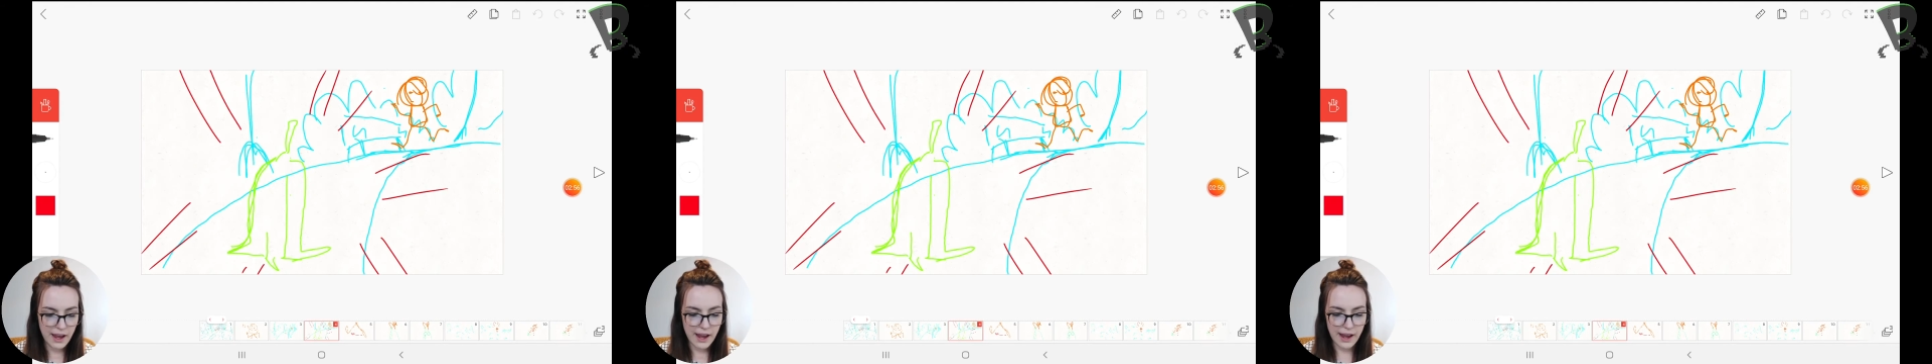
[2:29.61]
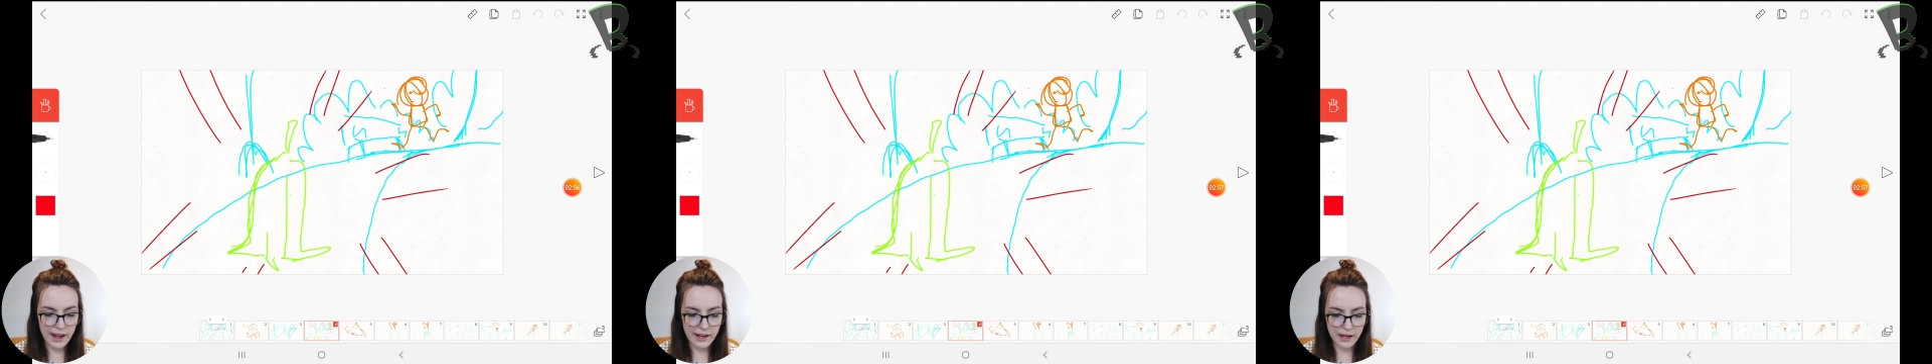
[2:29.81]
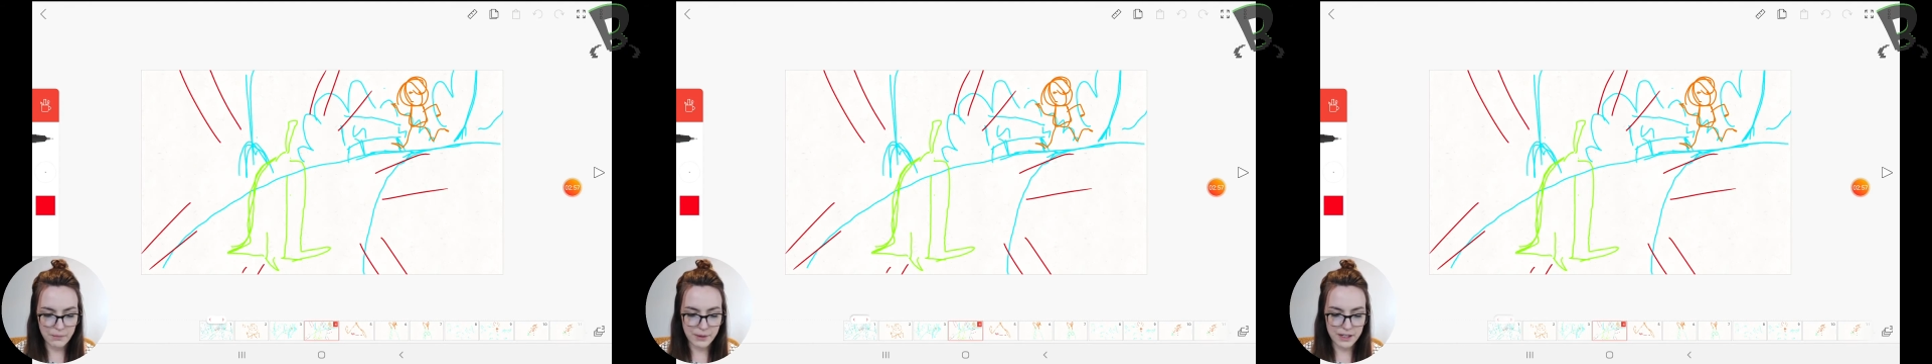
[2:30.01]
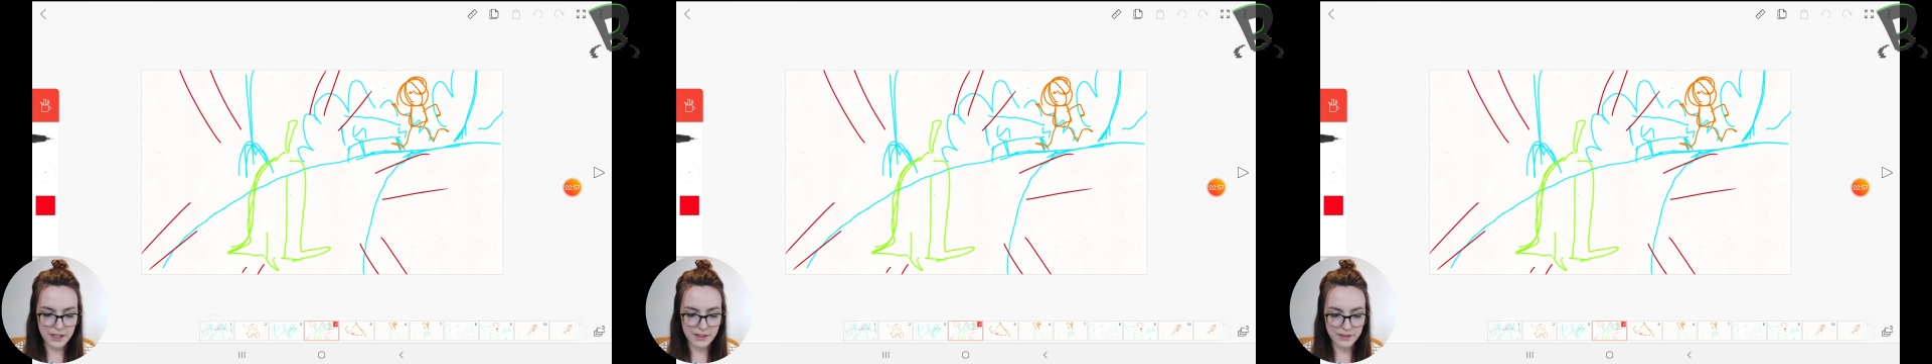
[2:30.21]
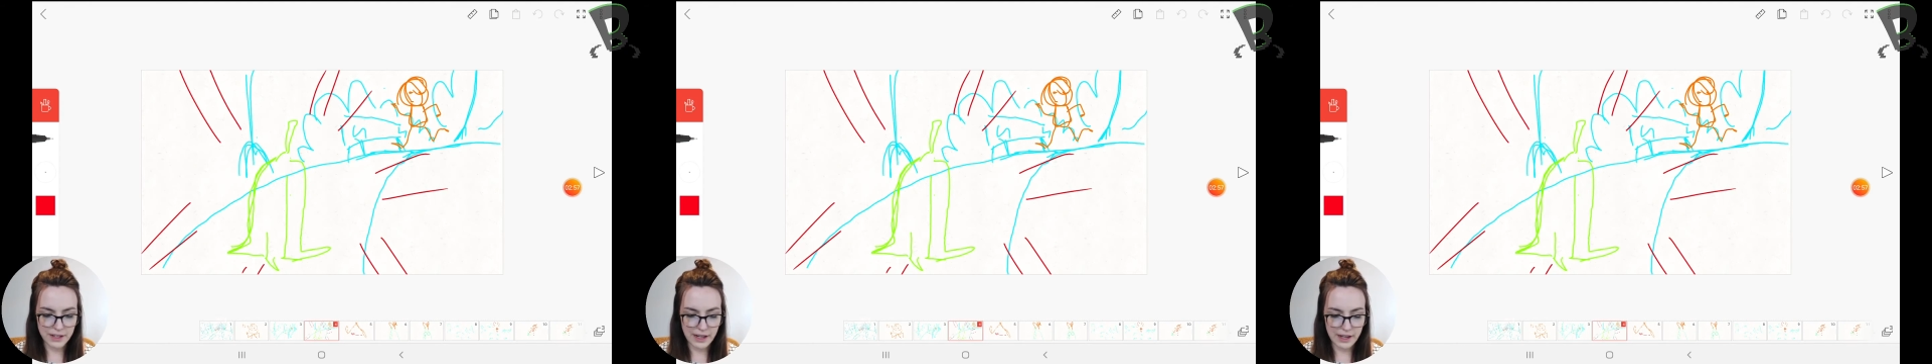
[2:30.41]
And I might
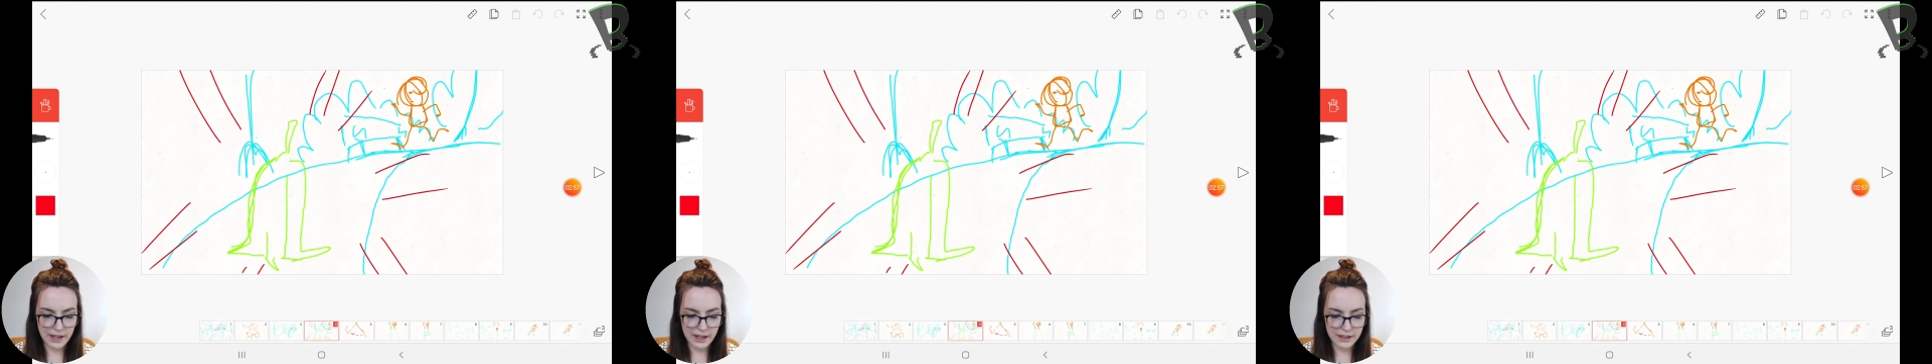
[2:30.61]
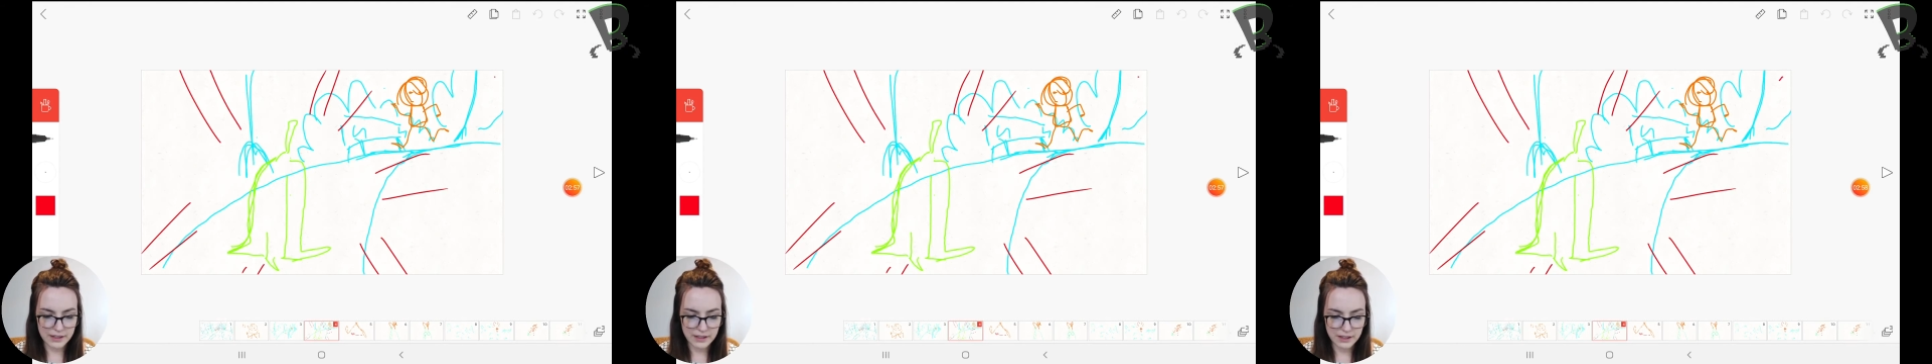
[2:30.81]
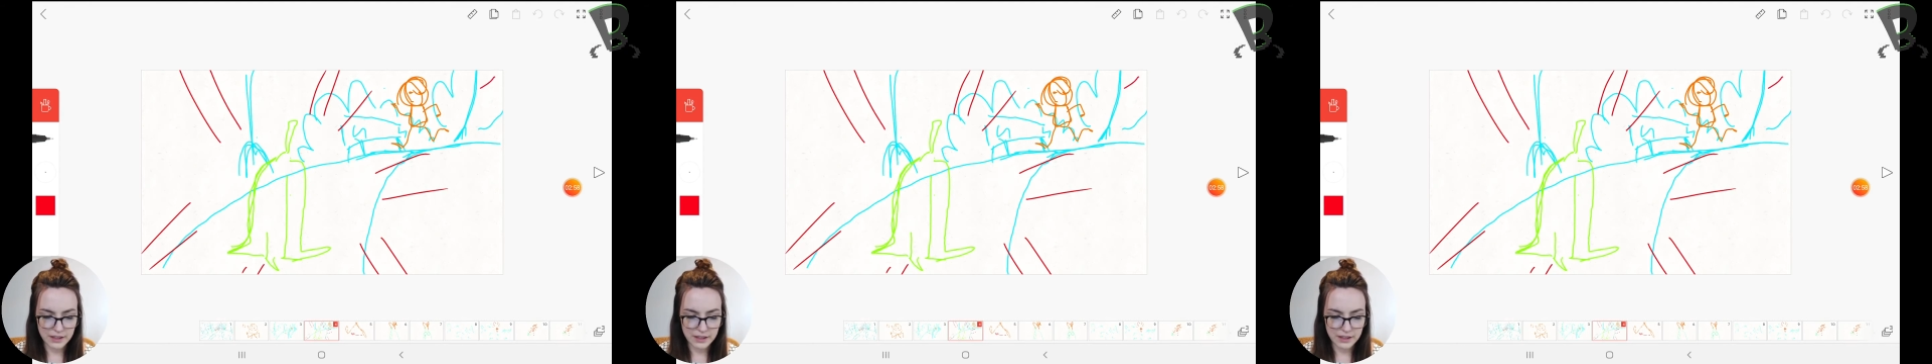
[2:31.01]
even add